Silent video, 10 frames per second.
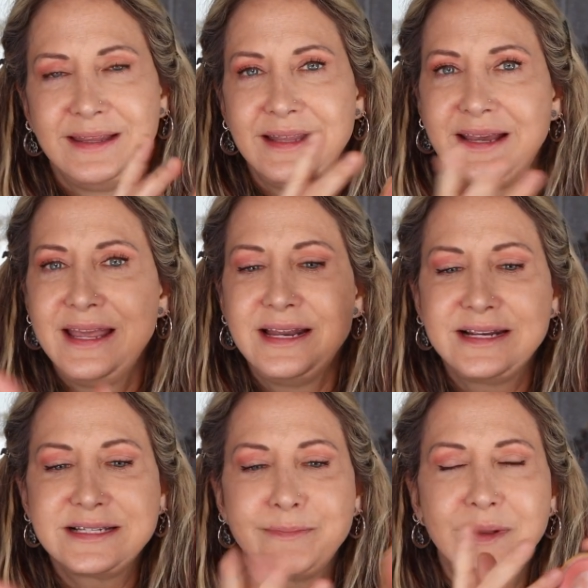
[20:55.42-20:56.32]
can't
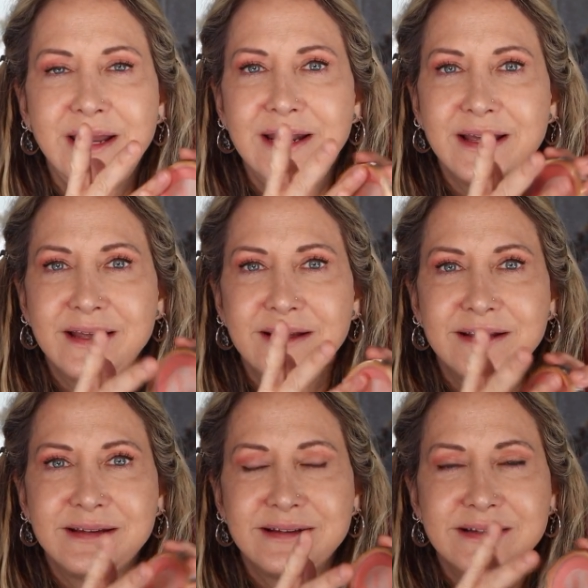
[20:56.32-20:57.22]
explain it,
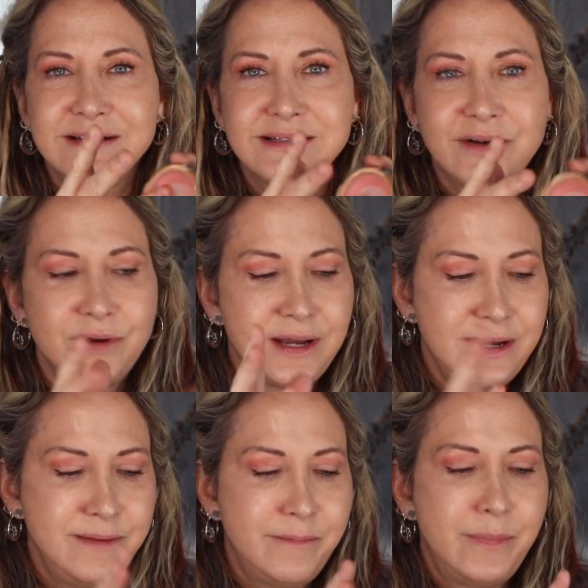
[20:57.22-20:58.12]

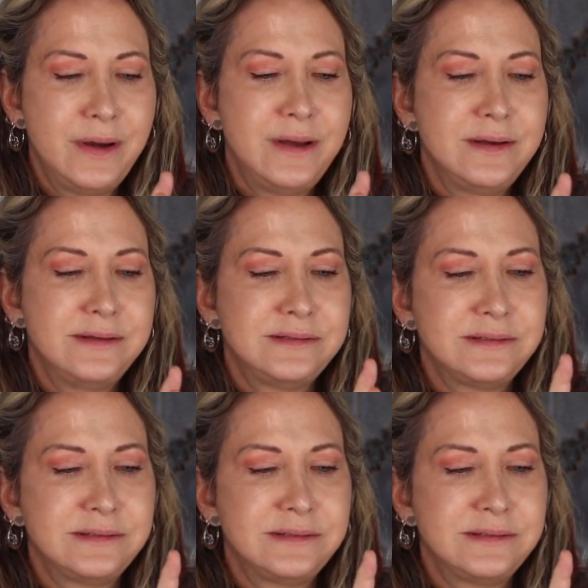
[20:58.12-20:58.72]
okay? But